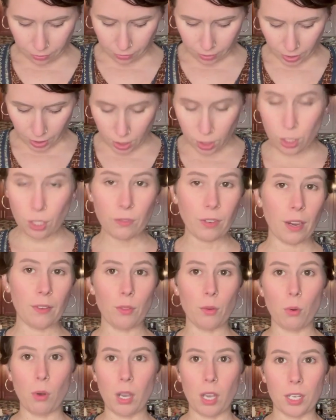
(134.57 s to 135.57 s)
it didn't survive
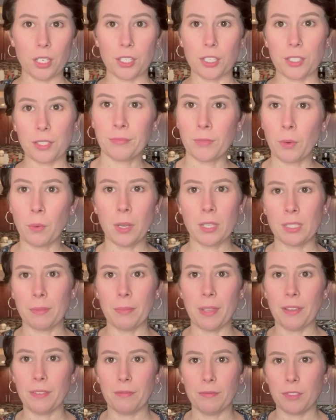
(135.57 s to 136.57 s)
the wash, it wasn't
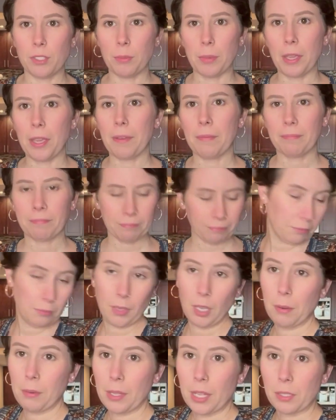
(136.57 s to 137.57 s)
meant to be.
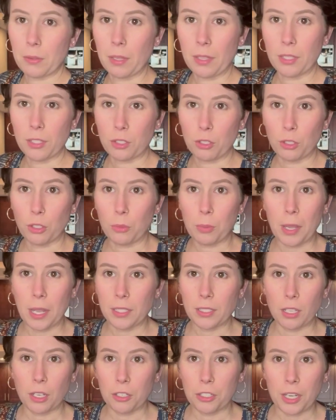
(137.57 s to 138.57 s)
Maybe that's why the shoulder
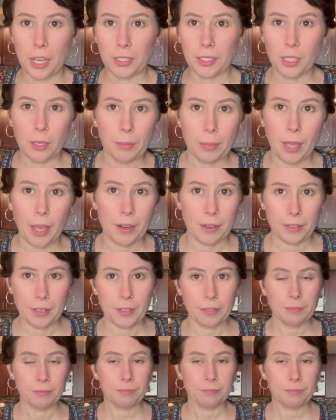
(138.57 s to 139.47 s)
pad's all jacked up. I don't know.